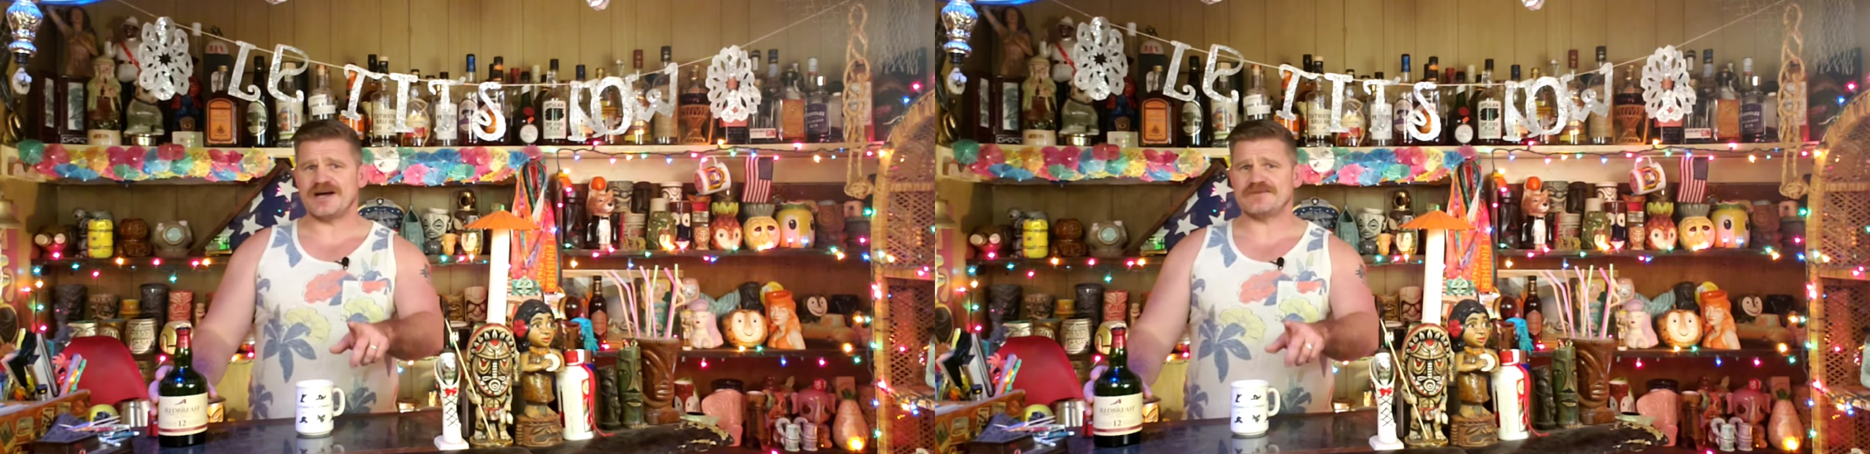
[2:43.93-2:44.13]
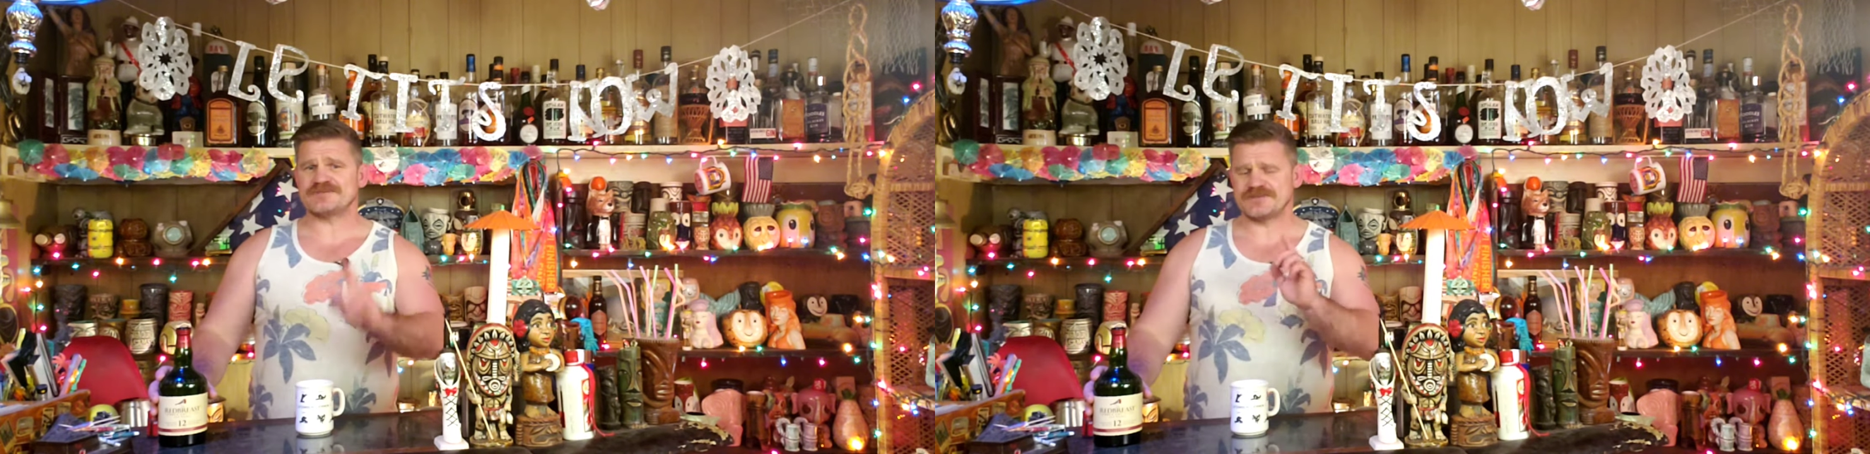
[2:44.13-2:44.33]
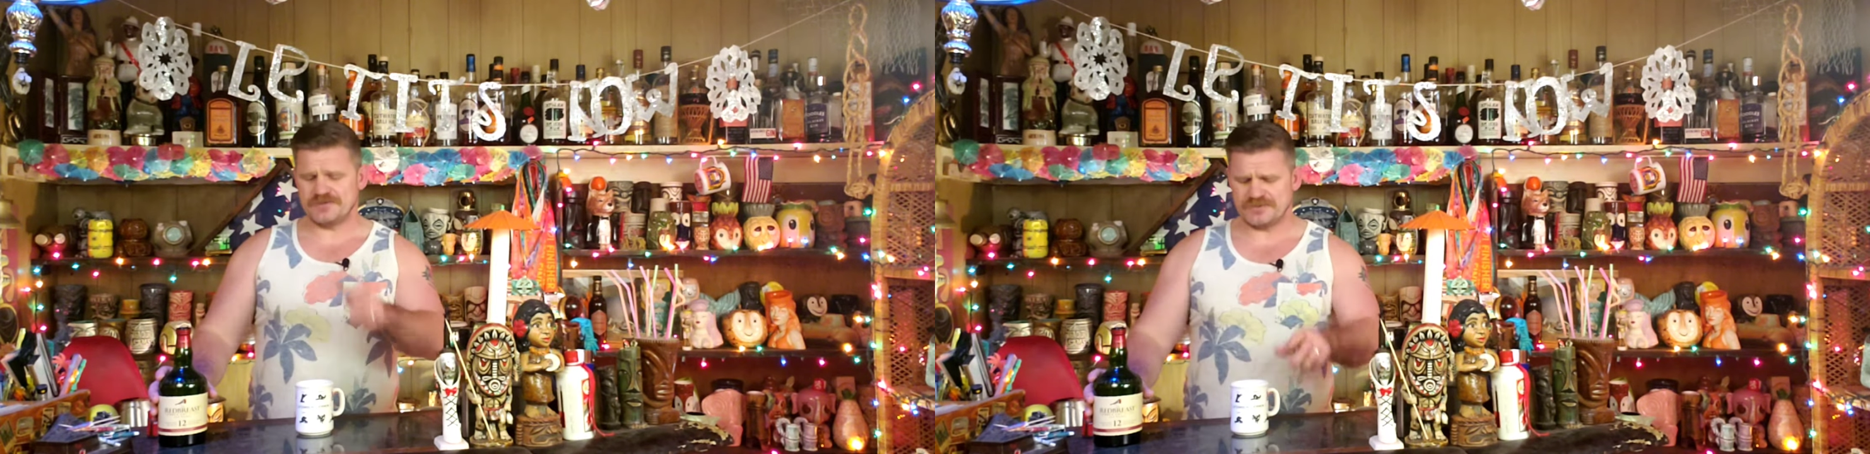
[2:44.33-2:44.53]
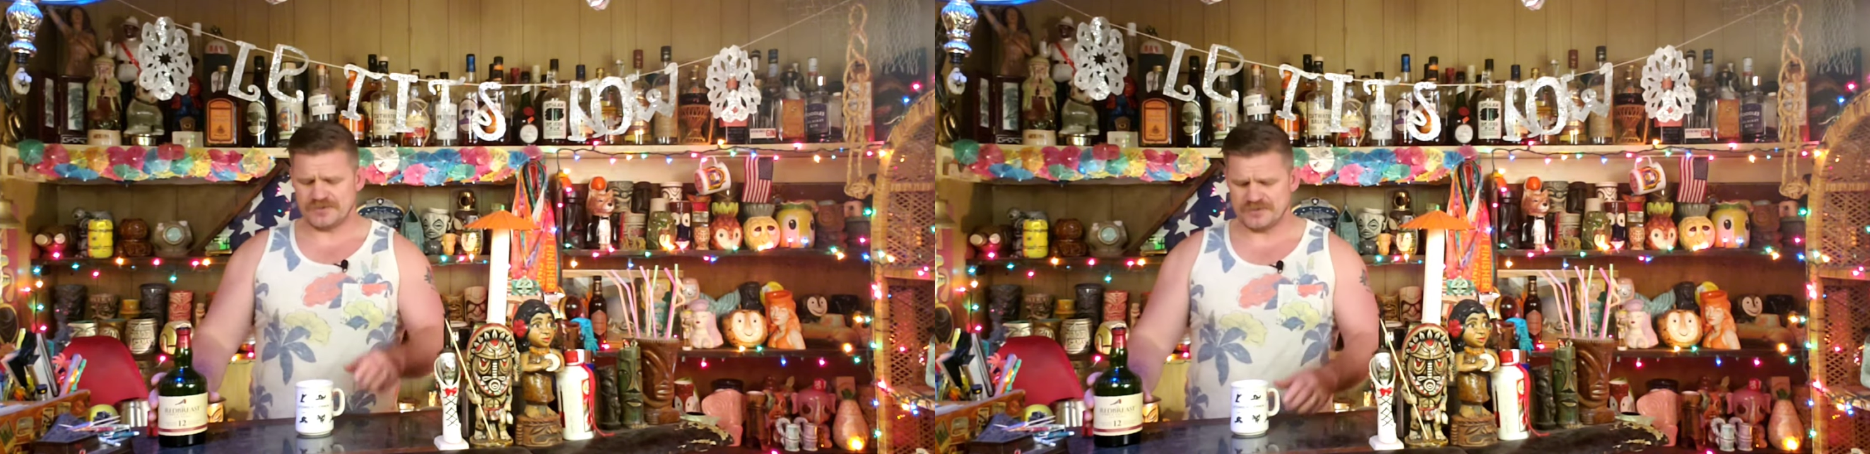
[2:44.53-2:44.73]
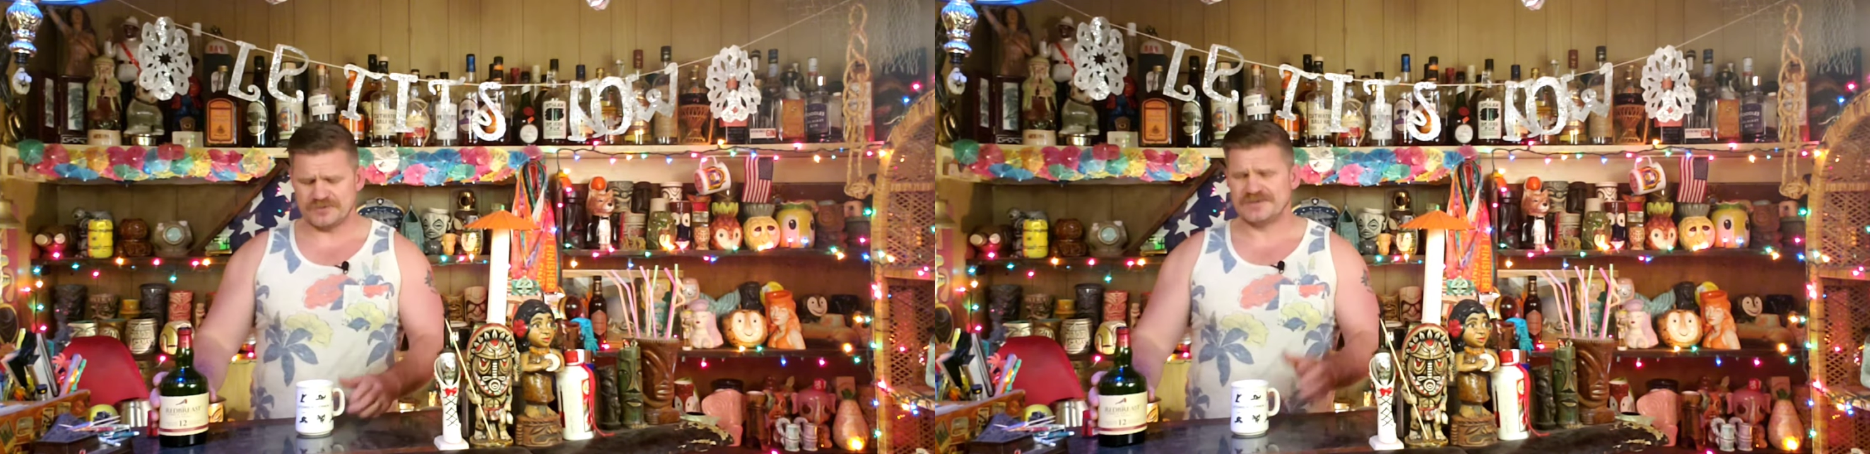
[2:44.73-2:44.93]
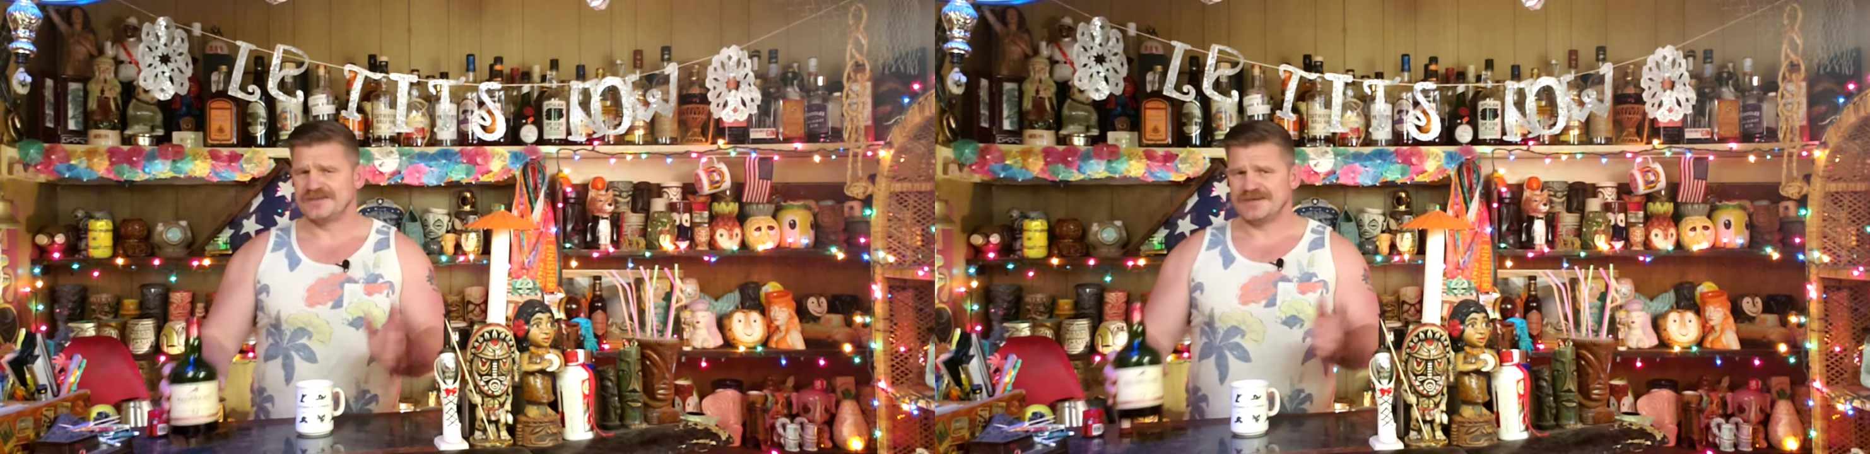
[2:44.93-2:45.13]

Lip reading: option, go with the whole.